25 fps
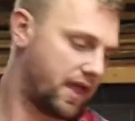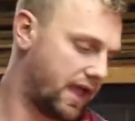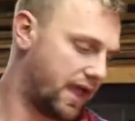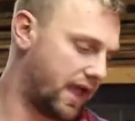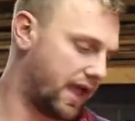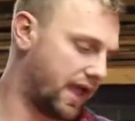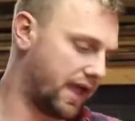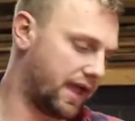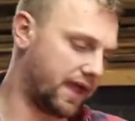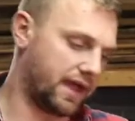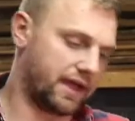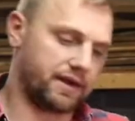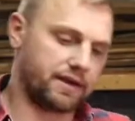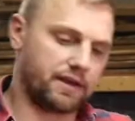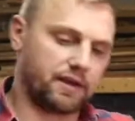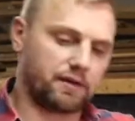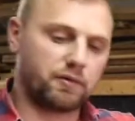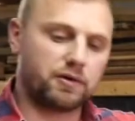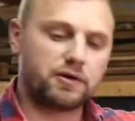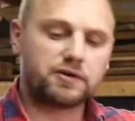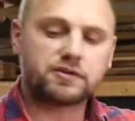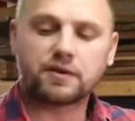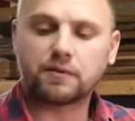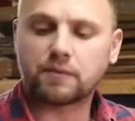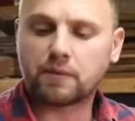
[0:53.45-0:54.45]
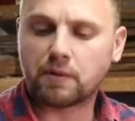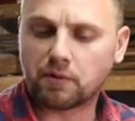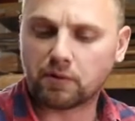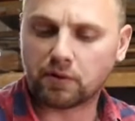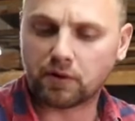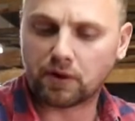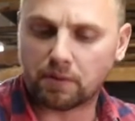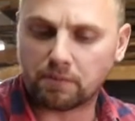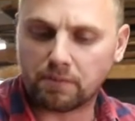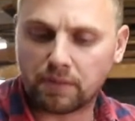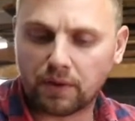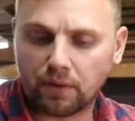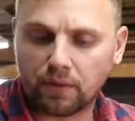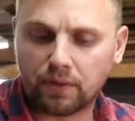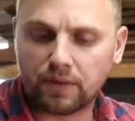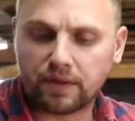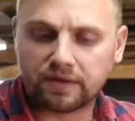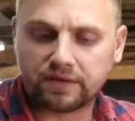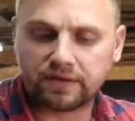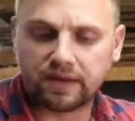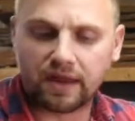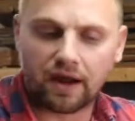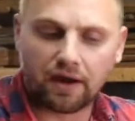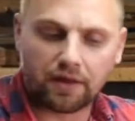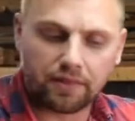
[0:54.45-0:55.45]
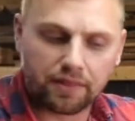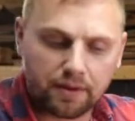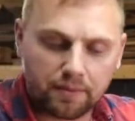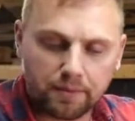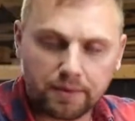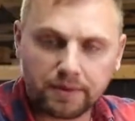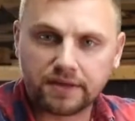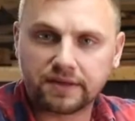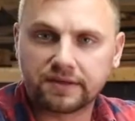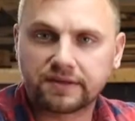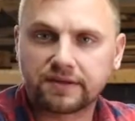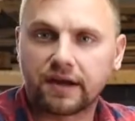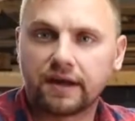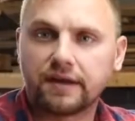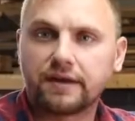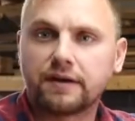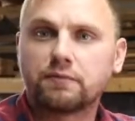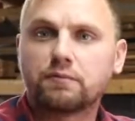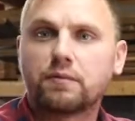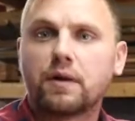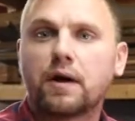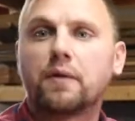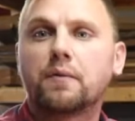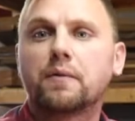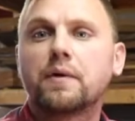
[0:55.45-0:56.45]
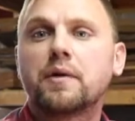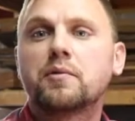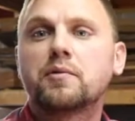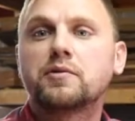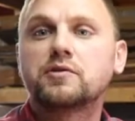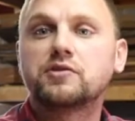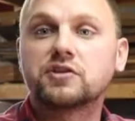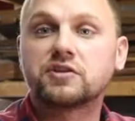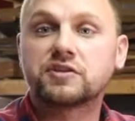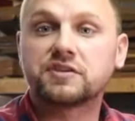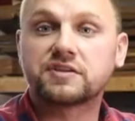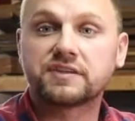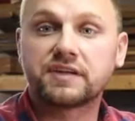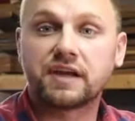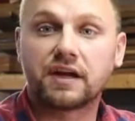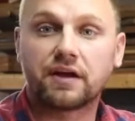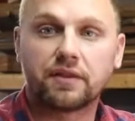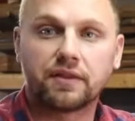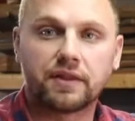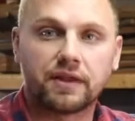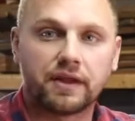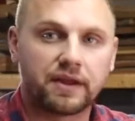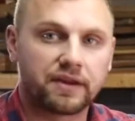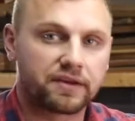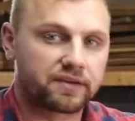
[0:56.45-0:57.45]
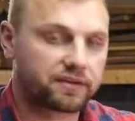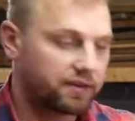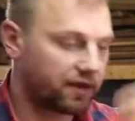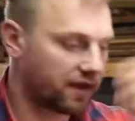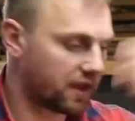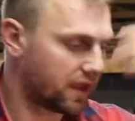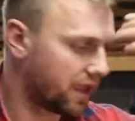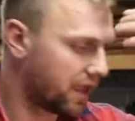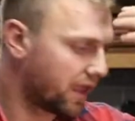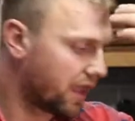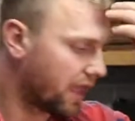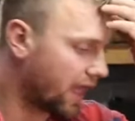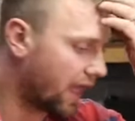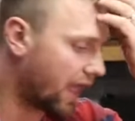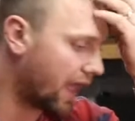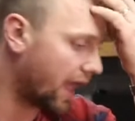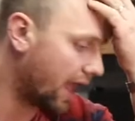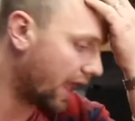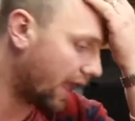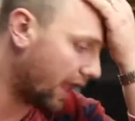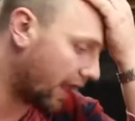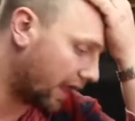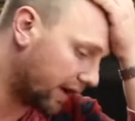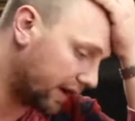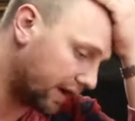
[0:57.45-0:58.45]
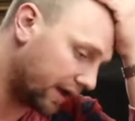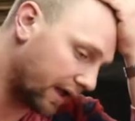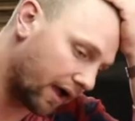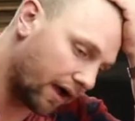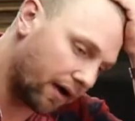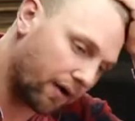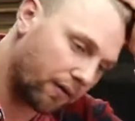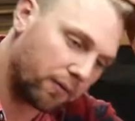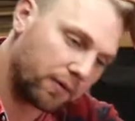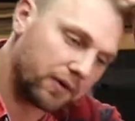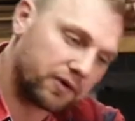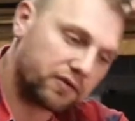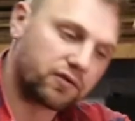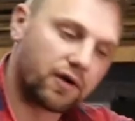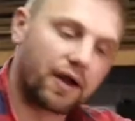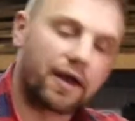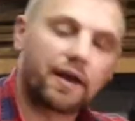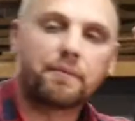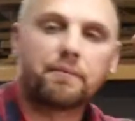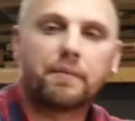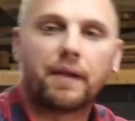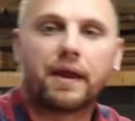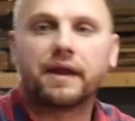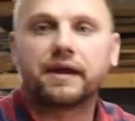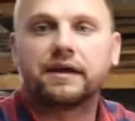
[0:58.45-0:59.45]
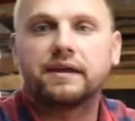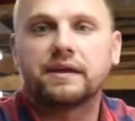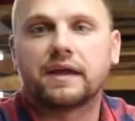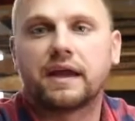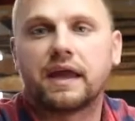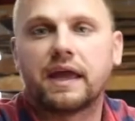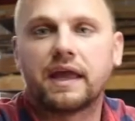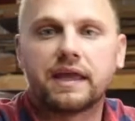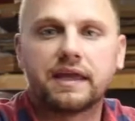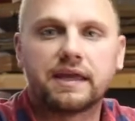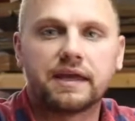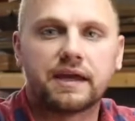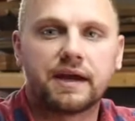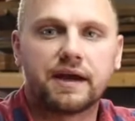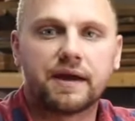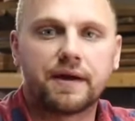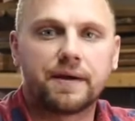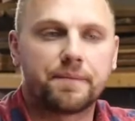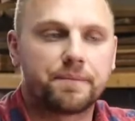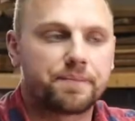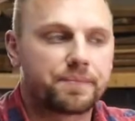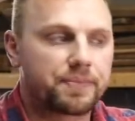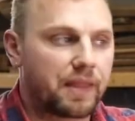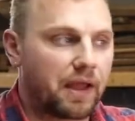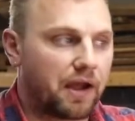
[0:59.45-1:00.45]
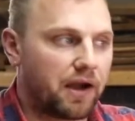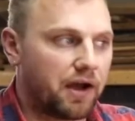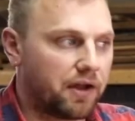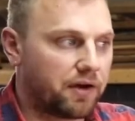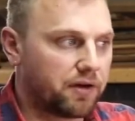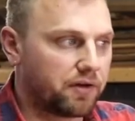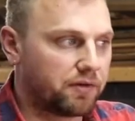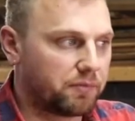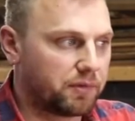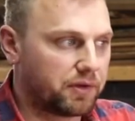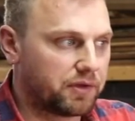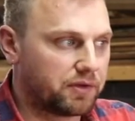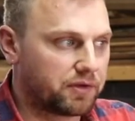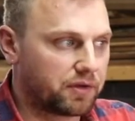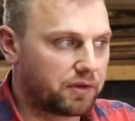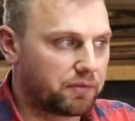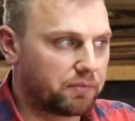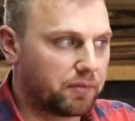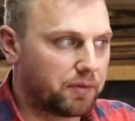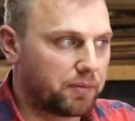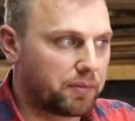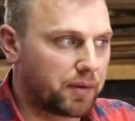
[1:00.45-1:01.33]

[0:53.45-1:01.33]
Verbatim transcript: and uh, originally we were going to build this out, and then we decided, well, we would just sell this and uh, we try to make a um, 100. We took we